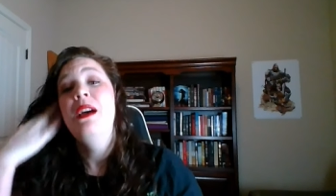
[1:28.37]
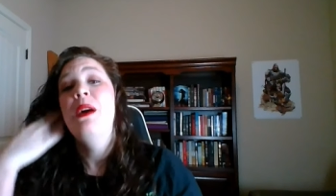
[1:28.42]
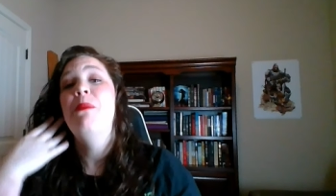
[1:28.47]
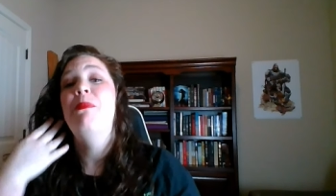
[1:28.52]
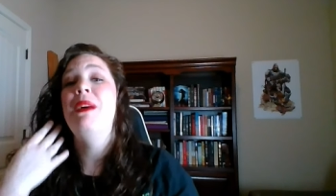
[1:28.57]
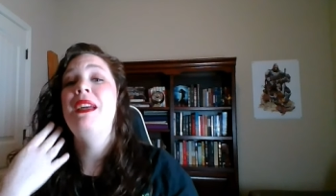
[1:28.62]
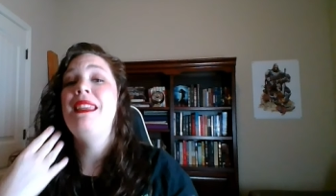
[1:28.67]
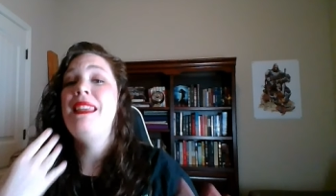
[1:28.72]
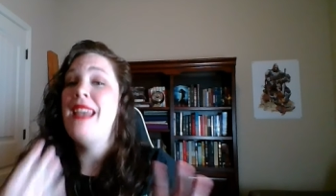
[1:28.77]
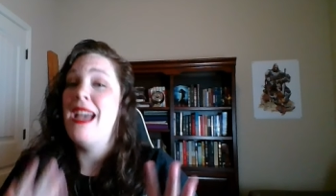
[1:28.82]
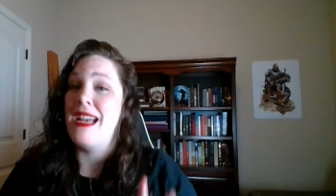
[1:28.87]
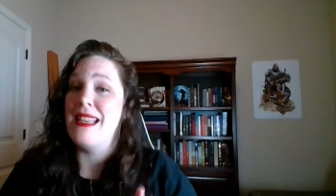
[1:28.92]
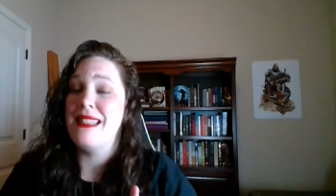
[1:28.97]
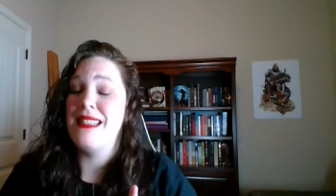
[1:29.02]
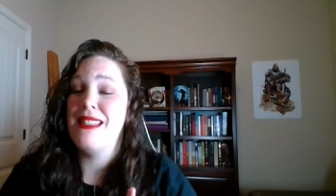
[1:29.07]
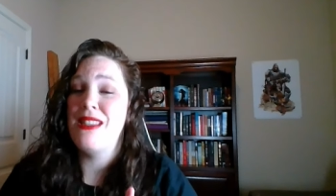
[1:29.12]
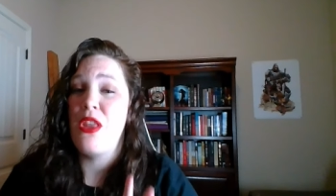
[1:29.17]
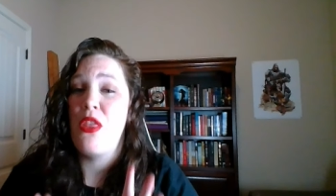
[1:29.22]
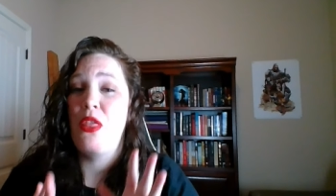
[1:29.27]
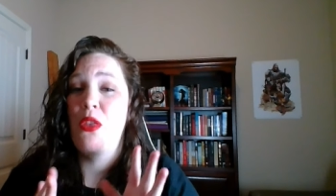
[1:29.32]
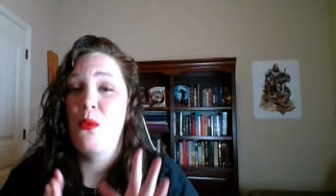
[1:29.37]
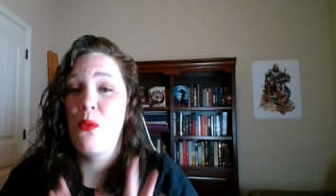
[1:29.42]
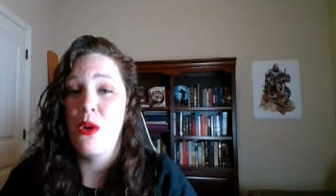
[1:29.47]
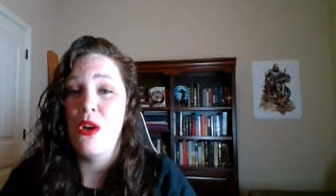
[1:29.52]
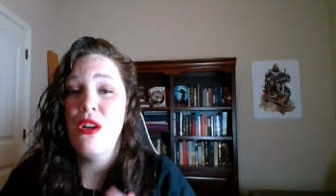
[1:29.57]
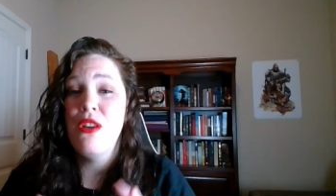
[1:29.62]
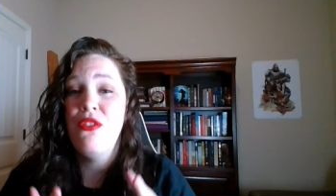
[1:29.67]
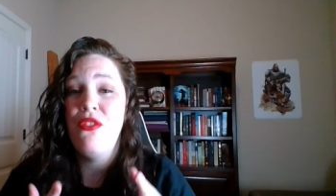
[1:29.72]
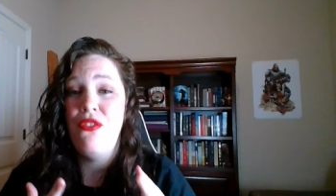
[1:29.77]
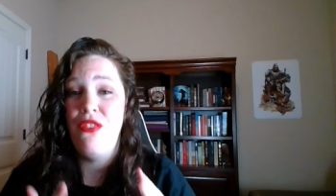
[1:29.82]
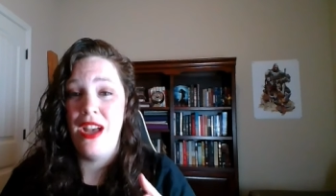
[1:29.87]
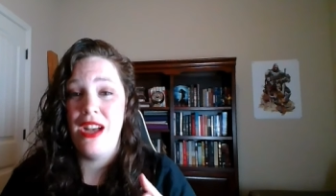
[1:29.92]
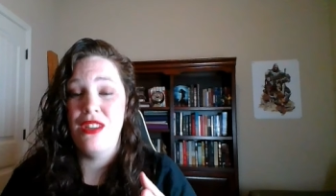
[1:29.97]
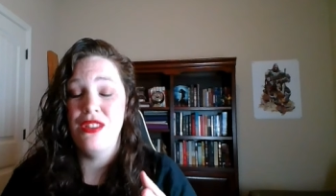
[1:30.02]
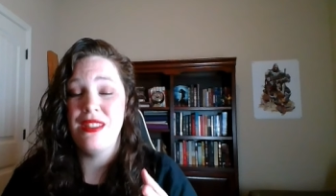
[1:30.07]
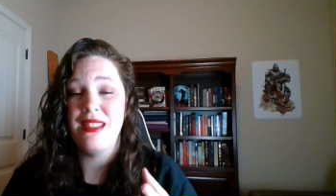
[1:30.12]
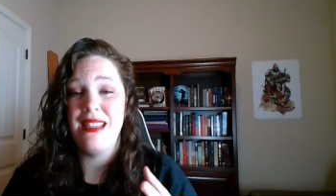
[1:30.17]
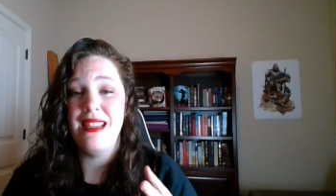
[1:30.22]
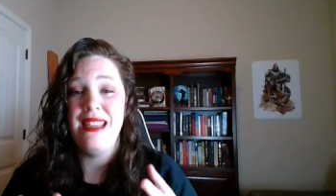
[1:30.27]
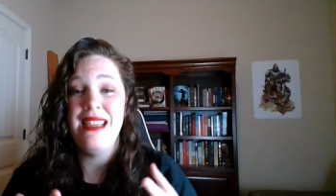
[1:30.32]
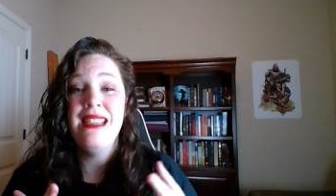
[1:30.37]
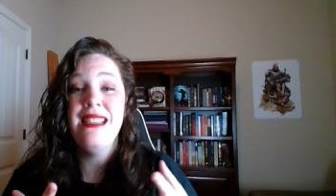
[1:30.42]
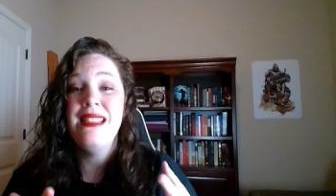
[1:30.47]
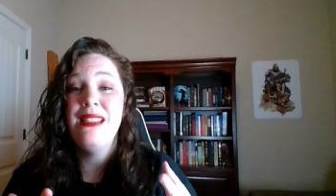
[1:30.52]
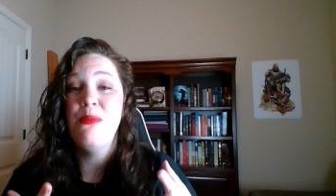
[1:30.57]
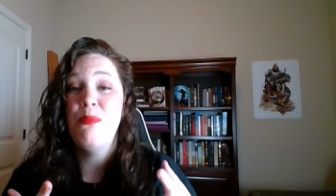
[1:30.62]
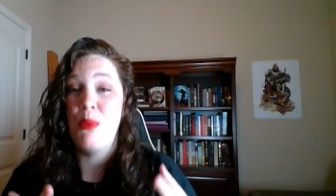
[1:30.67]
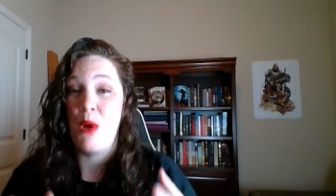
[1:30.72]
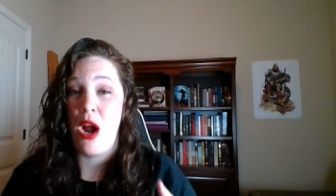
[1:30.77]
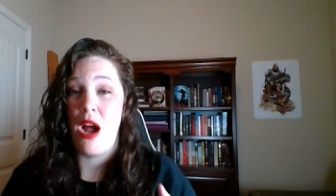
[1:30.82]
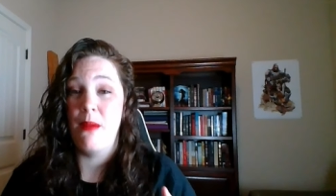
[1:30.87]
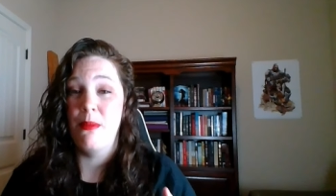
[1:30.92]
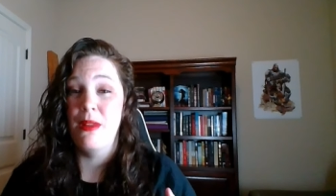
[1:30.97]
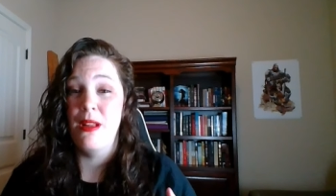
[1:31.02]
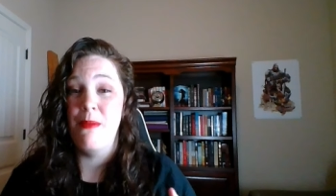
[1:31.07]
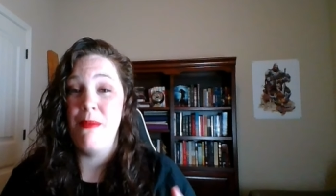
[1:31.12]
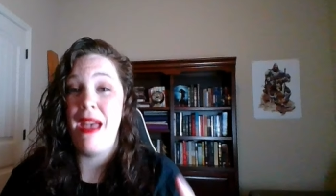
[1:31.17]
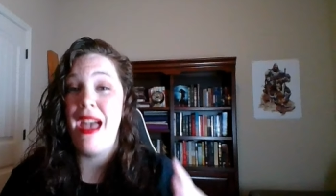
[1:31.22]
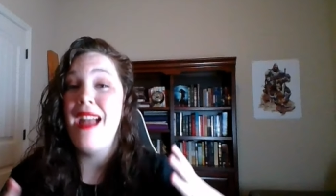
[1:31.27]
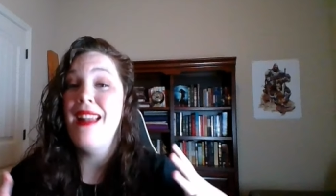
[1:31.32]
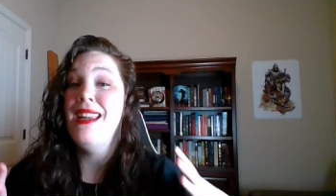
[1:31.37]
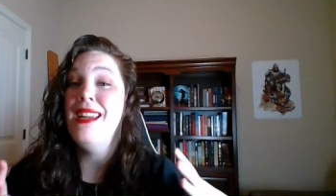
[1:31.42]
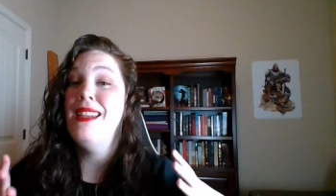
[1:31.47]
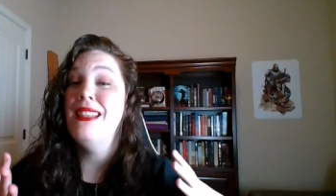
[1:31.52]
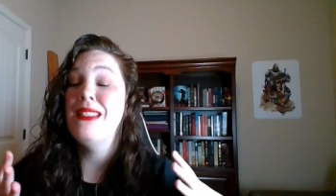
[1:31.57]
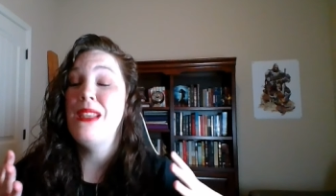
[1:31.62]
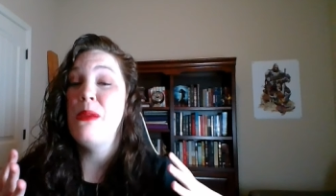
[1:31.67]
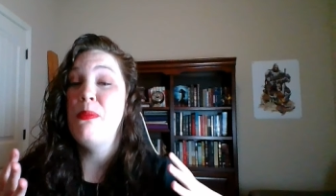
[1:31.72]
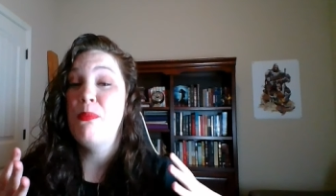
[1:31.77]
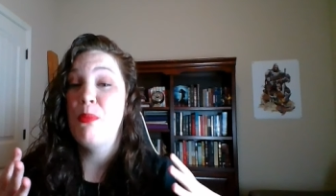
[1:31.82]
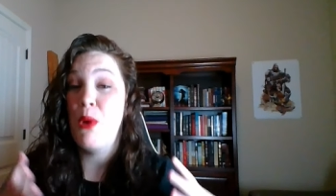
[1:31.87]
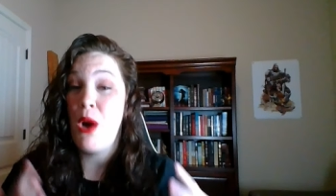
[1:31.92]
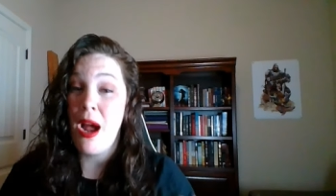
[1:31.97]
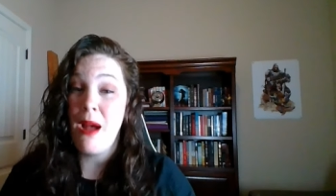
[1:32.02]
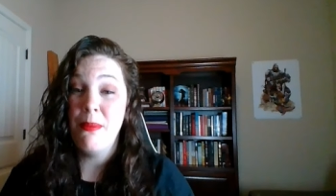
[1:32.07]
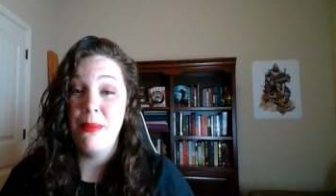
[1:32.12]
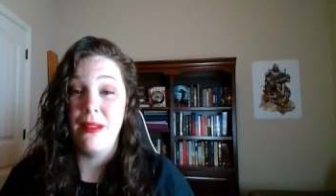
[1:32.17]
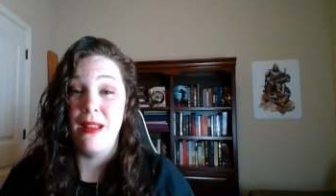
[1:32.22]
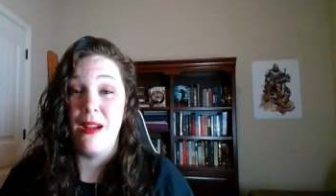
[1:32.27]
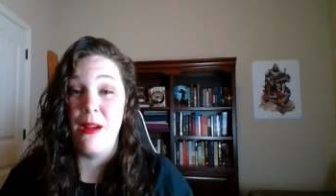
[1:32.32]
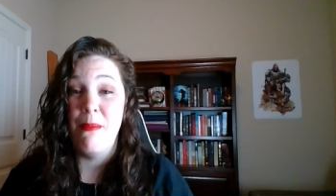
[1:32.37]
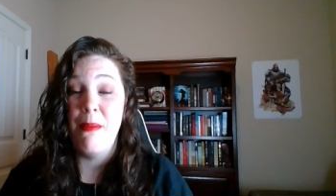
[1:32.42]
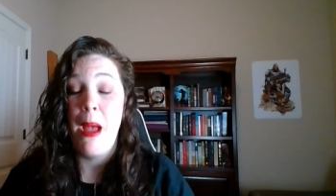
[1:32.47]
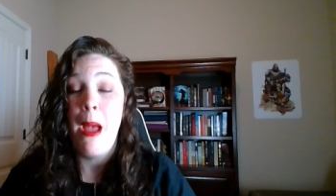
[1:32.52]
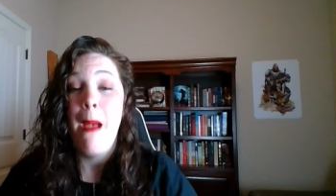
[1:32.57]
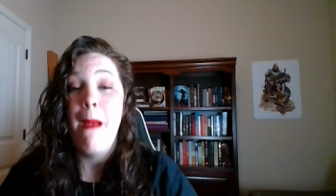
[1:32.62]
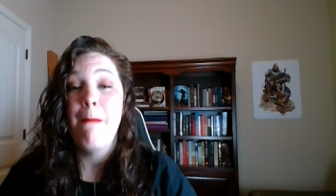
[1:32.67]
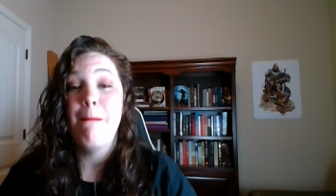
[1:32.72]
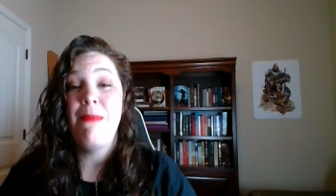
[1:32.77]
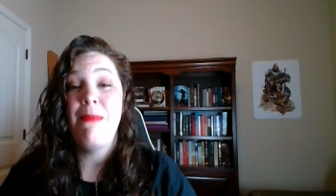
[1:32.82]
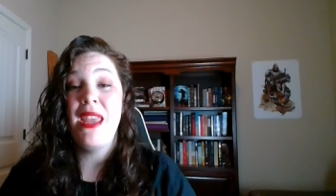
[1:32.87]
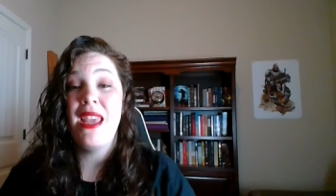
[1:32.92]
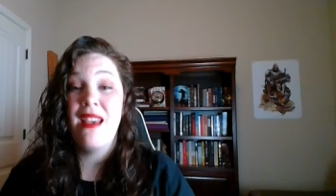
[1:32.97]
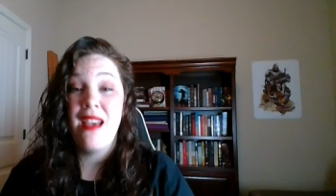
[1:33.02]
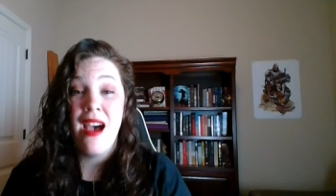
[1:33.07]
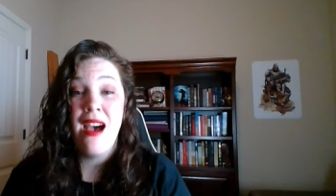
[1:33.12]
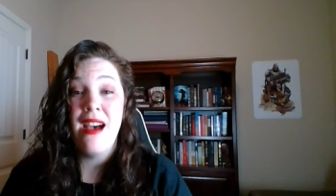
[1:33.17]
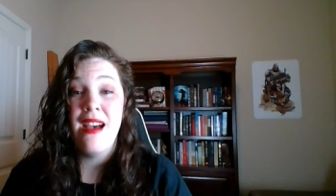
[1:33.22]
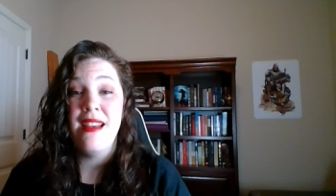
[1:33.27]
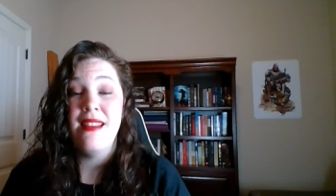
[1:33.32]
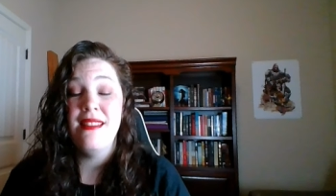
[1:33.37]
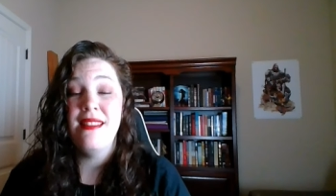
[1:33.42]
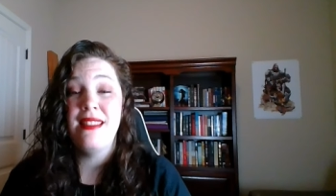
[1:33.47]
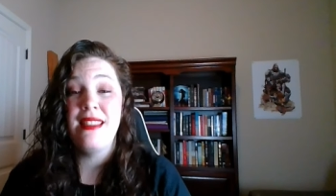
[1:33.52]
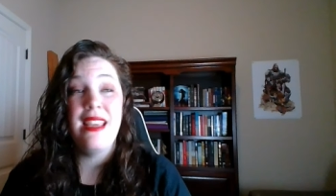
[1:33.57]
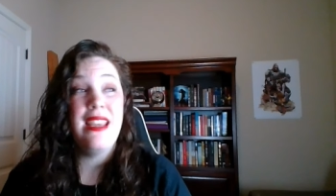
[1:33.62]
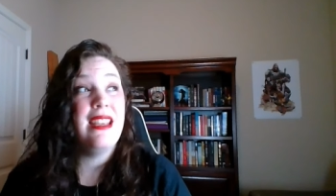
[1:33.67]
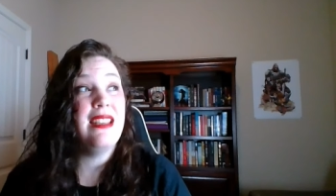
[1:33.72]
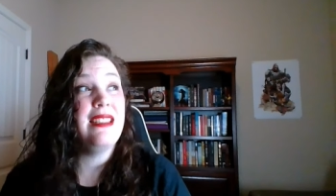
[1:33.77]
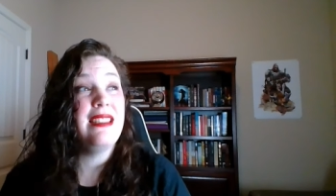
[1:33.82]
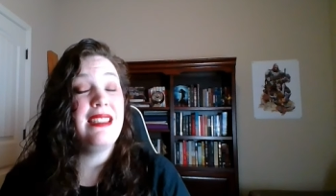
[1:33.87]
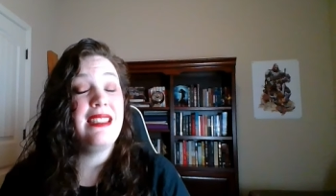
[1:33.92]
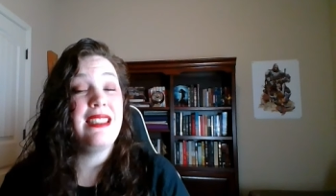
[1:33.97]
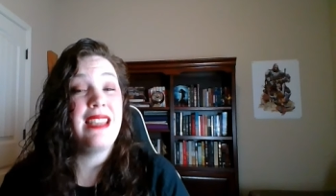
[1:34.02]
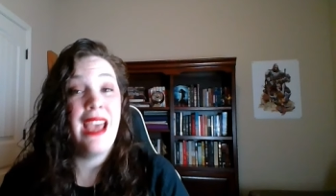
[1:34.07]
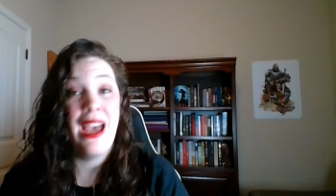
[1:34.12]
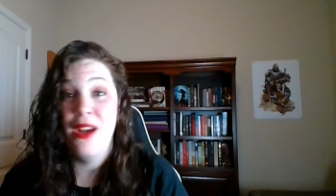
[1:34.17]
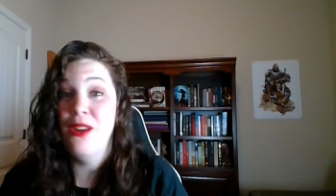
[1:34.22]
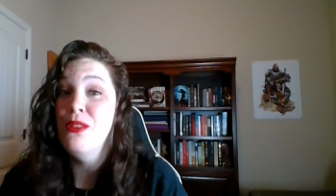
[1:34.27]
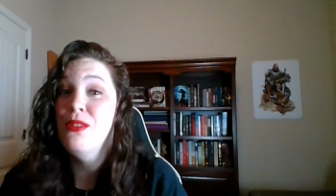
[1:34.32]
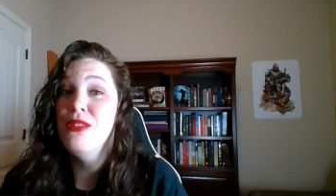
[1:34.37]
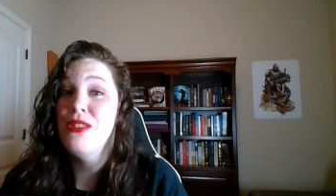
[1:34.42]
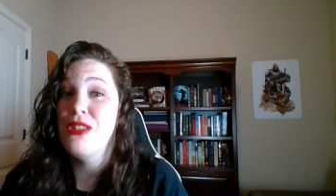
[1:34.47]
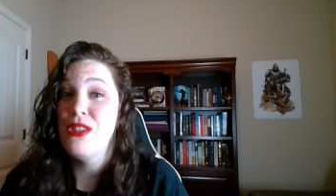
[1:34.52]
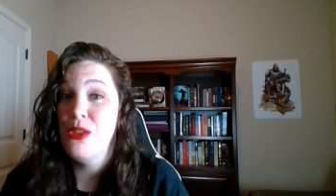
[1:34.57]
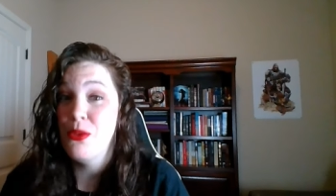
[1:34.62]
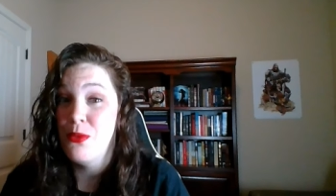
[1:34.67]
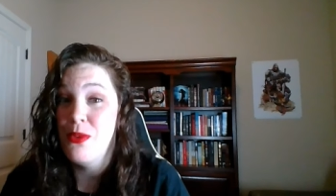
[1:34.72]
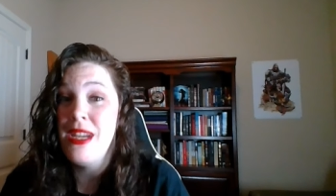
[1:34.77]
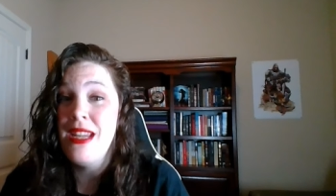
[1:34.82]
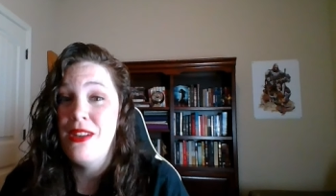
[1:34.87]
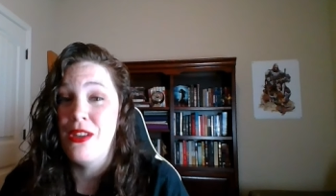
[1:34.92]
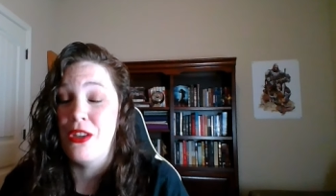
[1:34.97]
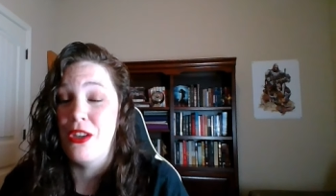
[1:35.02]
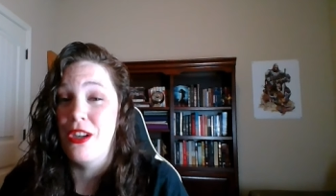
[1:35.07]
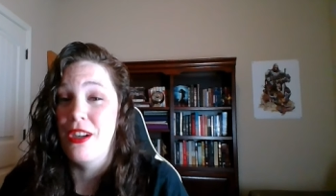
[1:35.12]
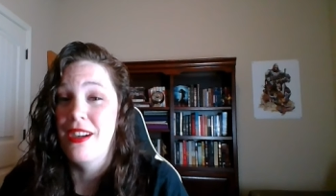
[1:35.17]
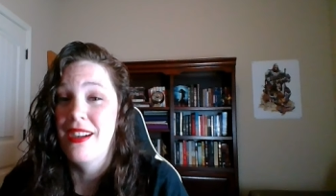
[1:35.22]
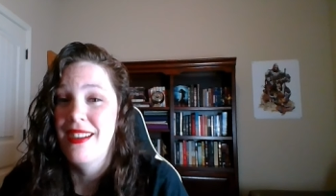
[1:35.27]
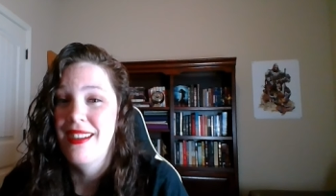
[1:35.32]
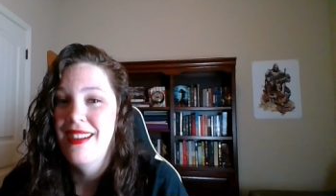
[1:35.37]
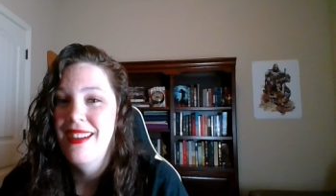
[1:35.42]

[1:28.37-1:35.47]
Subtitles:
but yes, the word felt is a problem, and it is a problem because it tells the reader